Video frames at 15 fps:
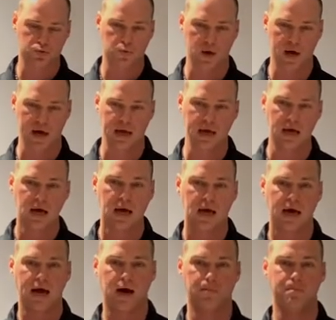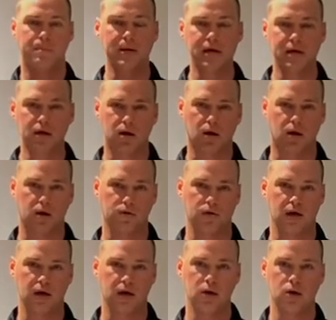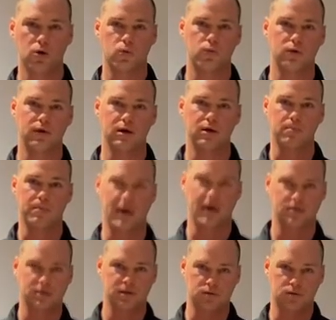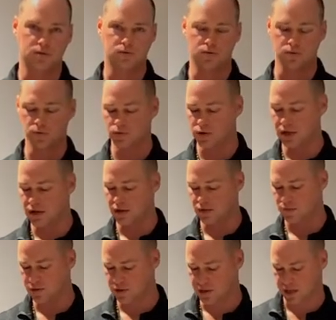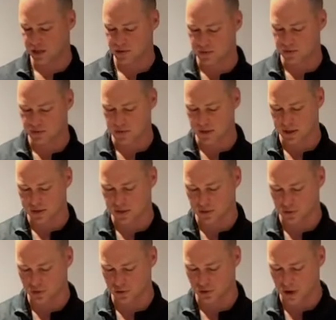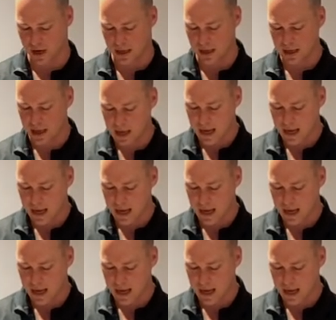weigh? How big are they when they're passing through the infant's gastrointestinal tract?